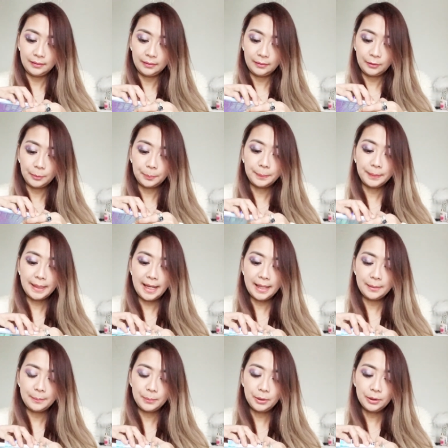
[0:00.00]
or
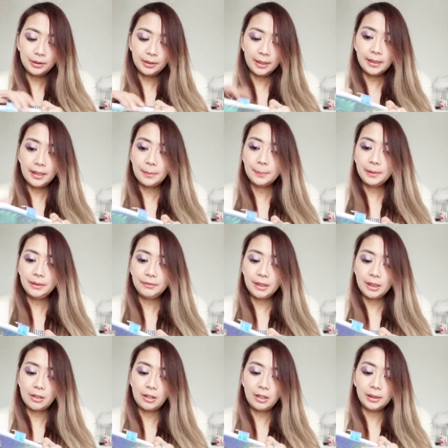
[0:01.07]
plan book I, I believe they
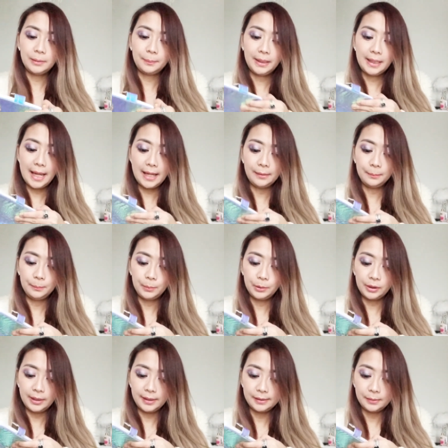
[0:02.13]
call it plan book
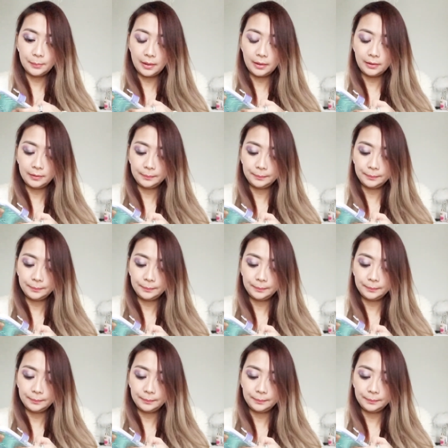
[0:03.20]
as well